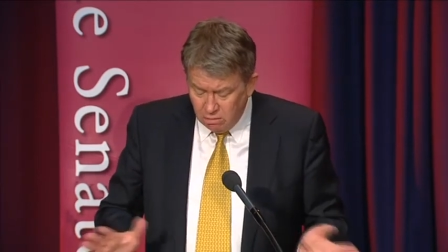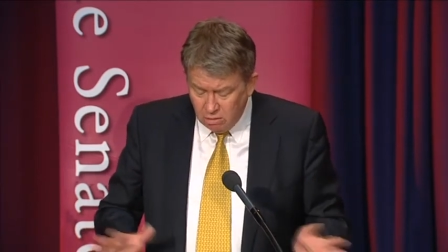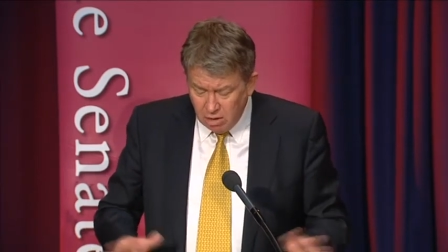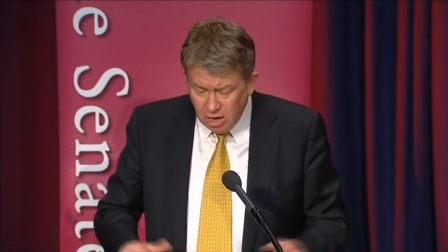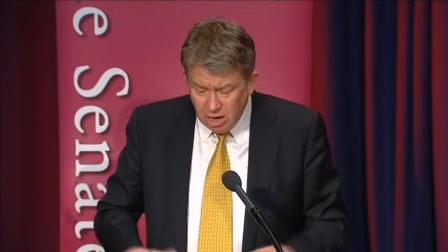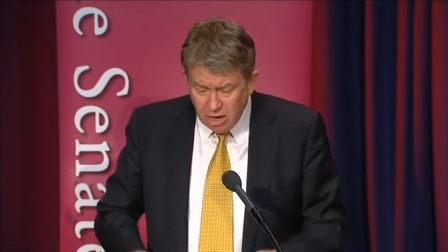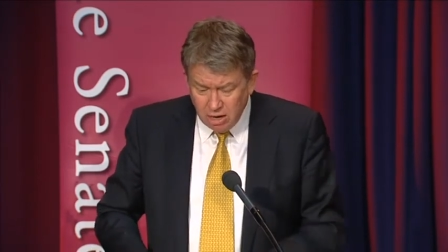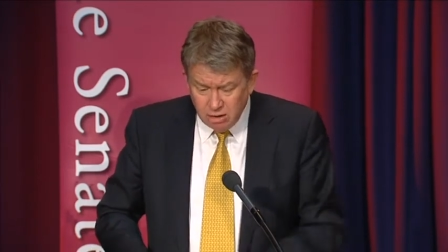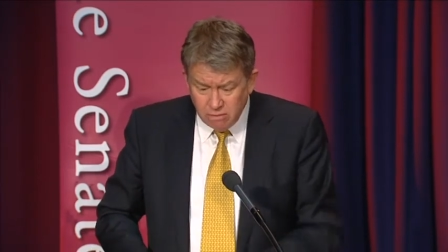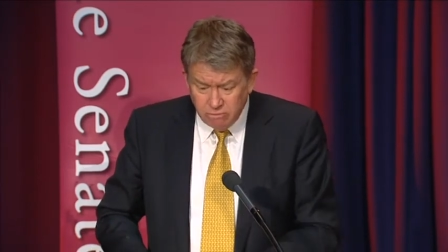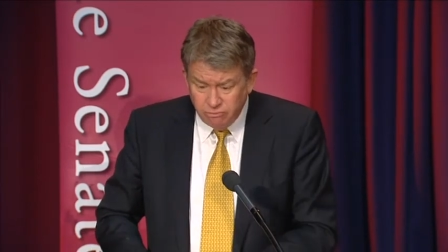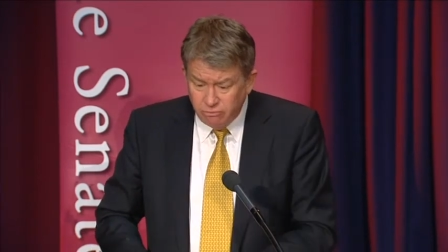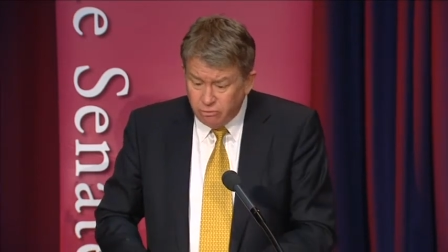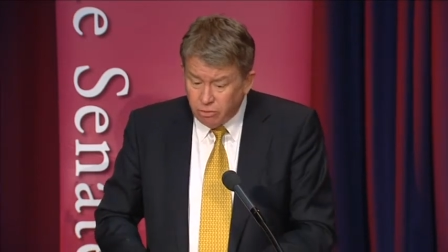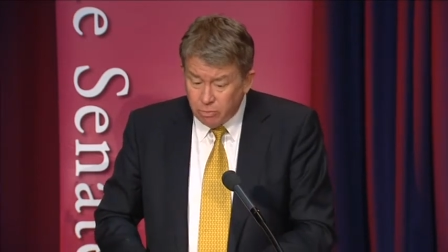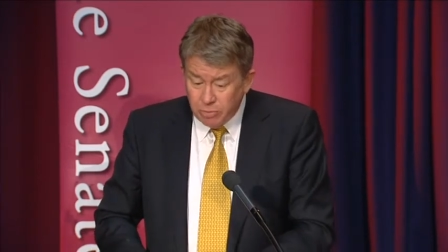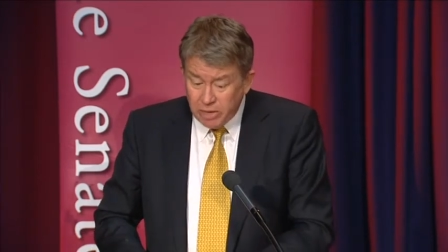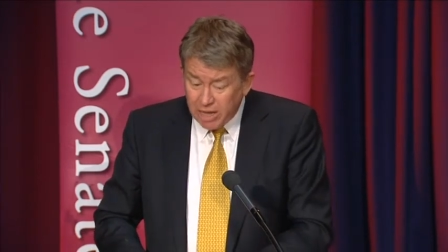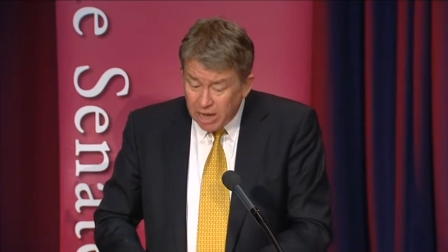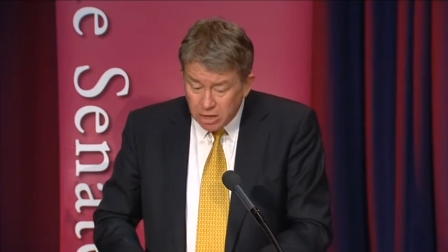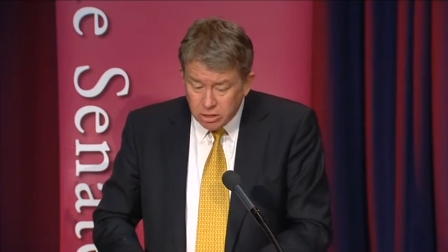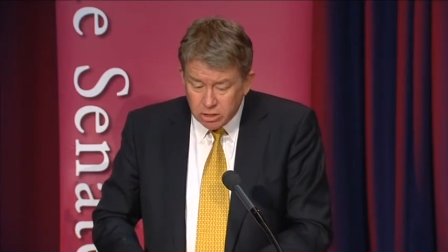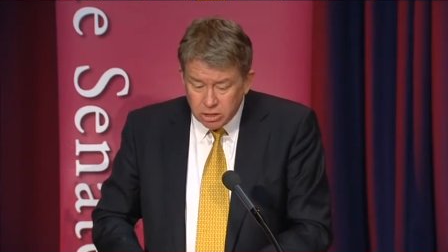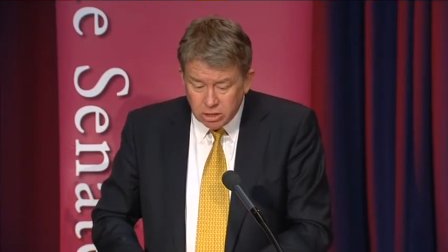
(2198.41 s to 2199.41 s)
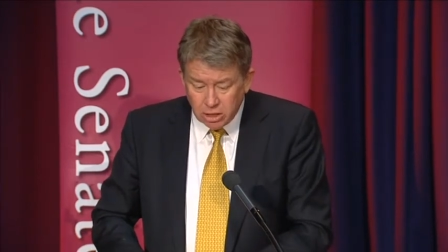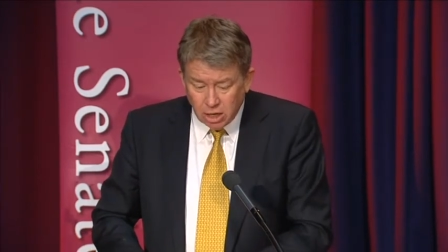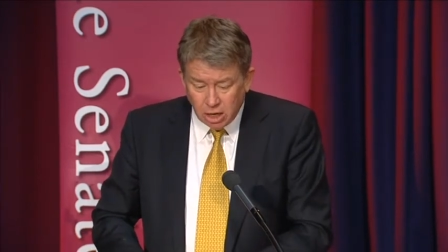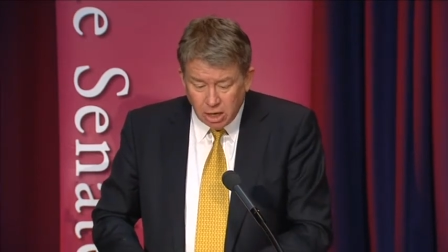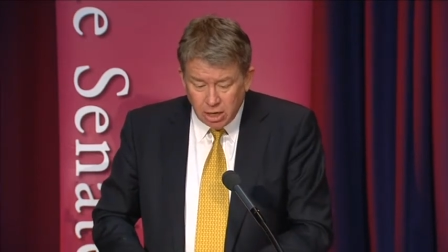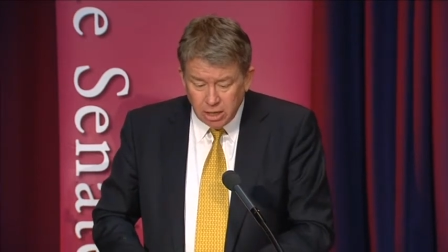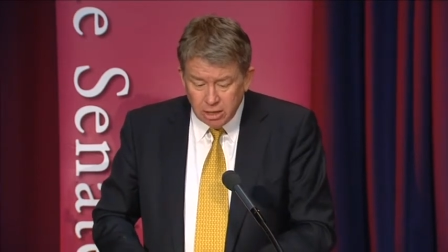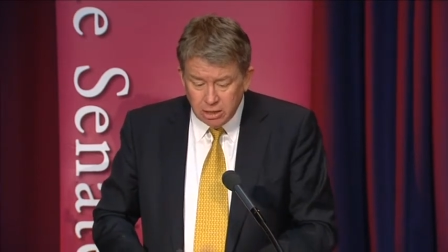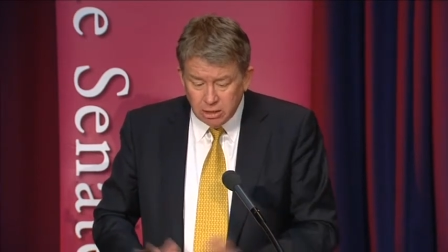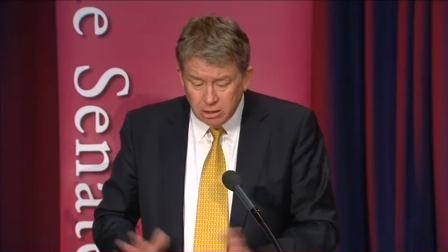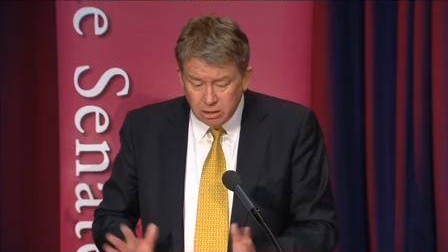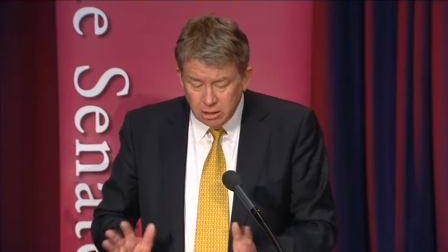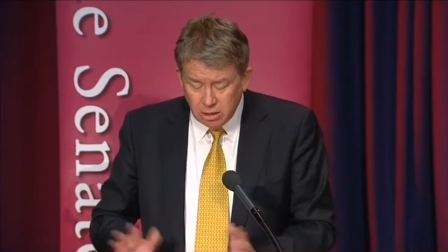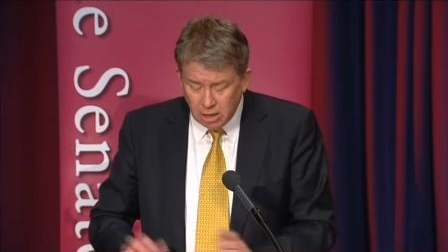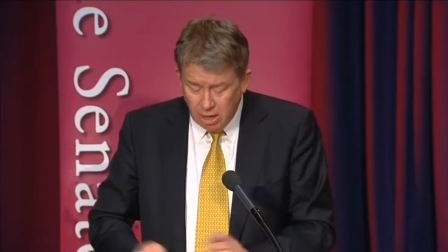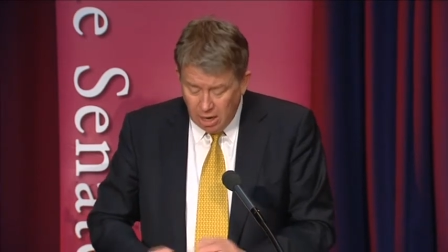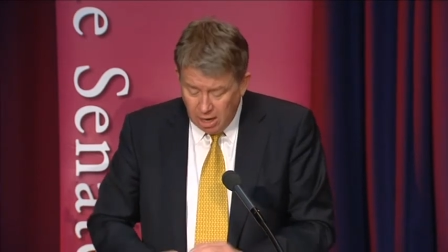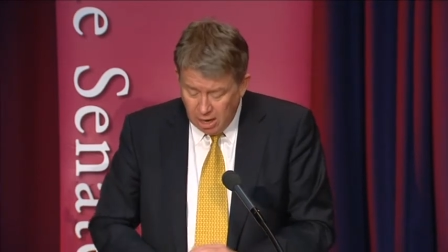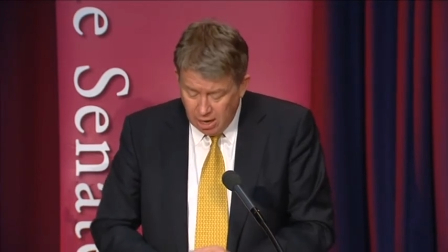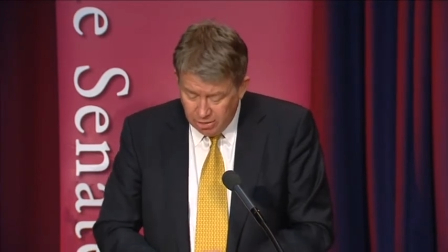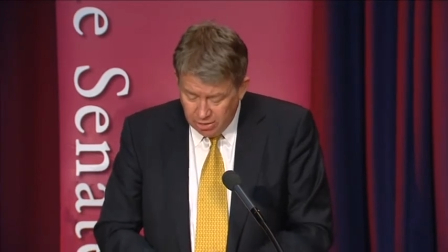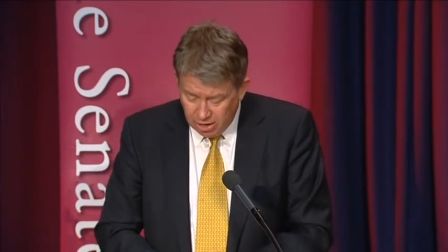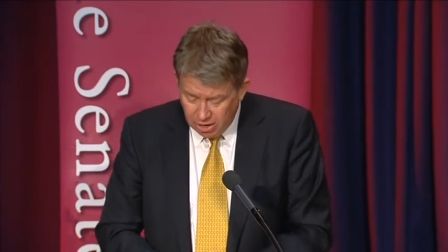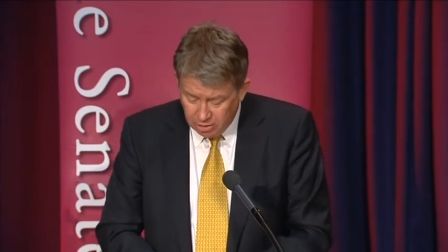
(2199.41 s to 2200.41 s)
And from the outside,
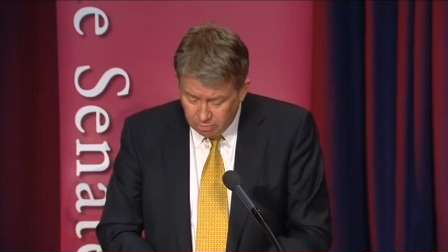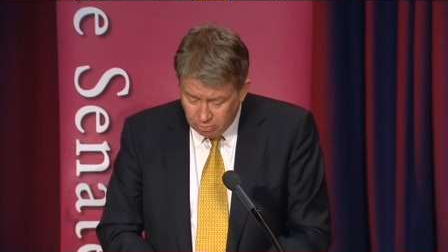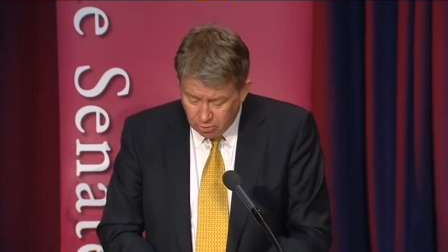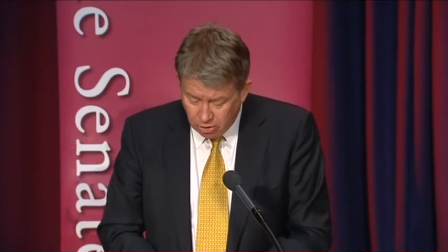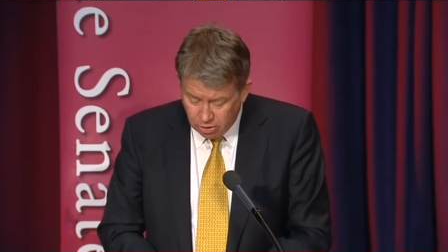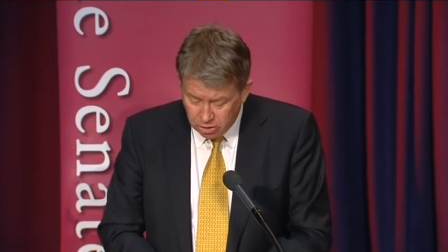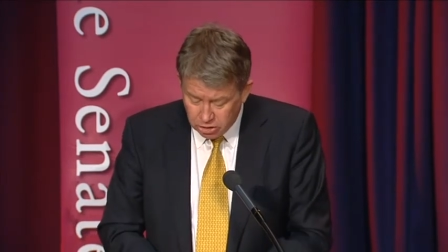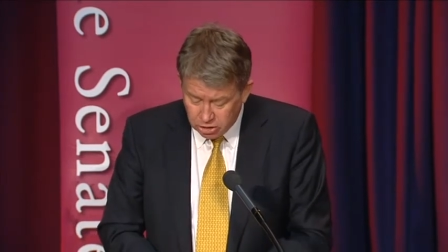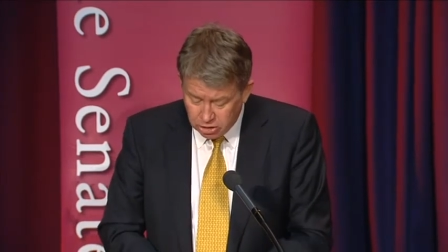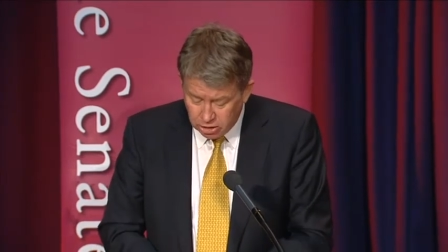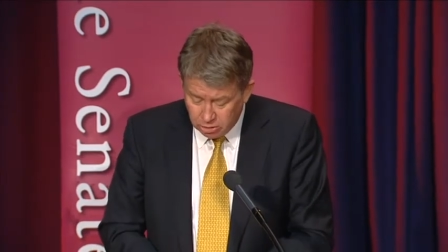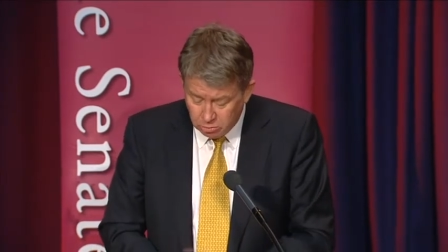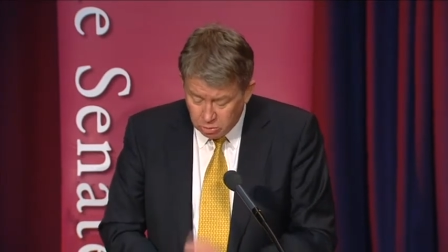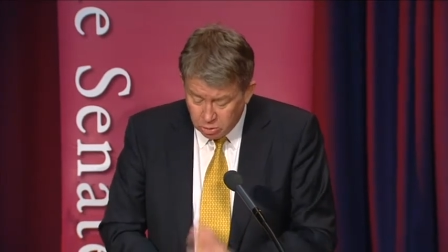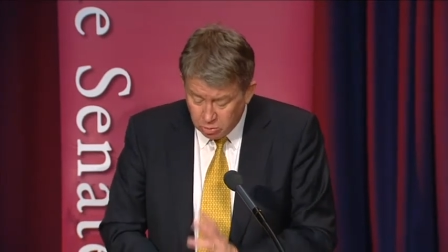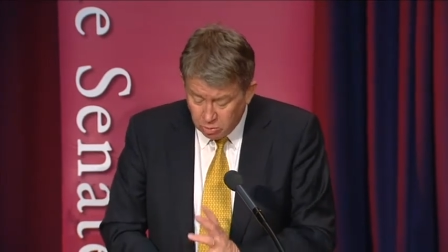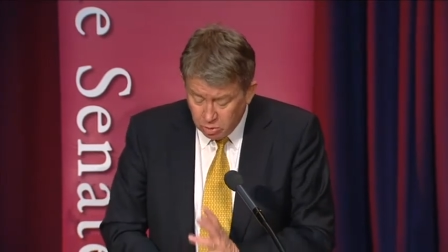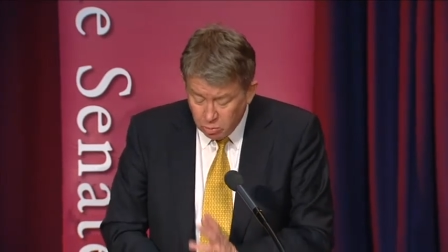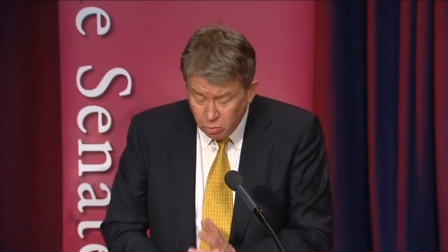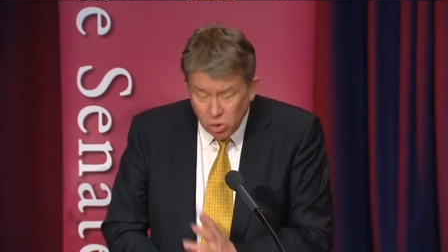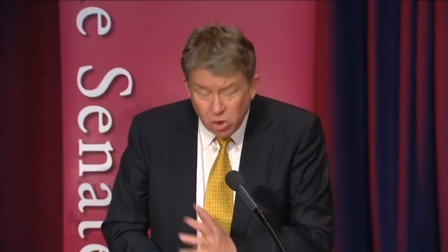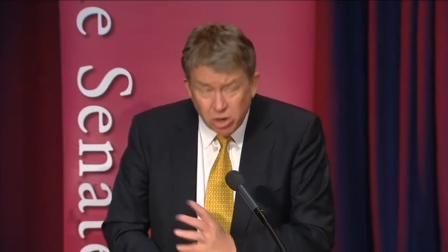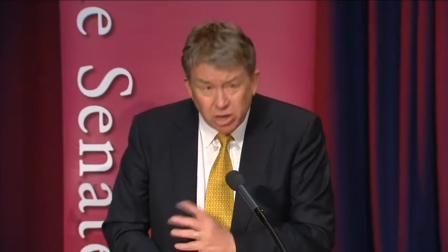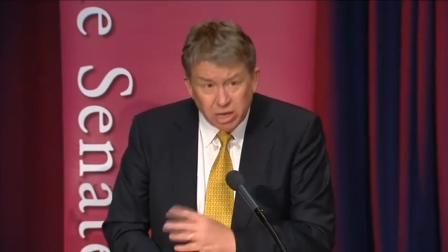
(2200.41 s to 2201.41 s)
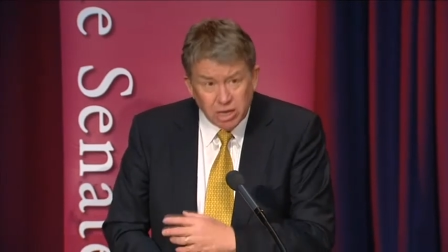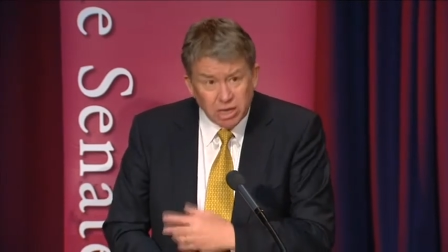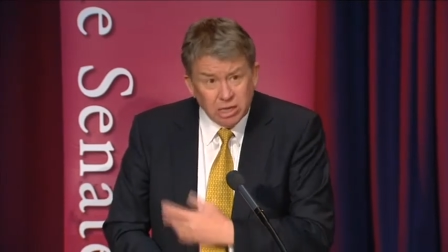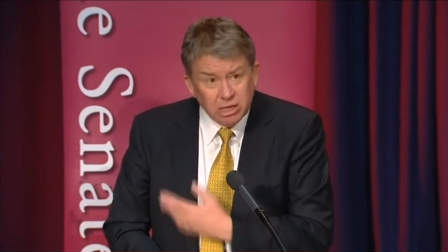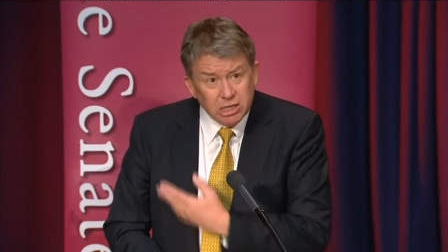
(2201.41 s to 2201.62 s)
uh, that approach seems to be working.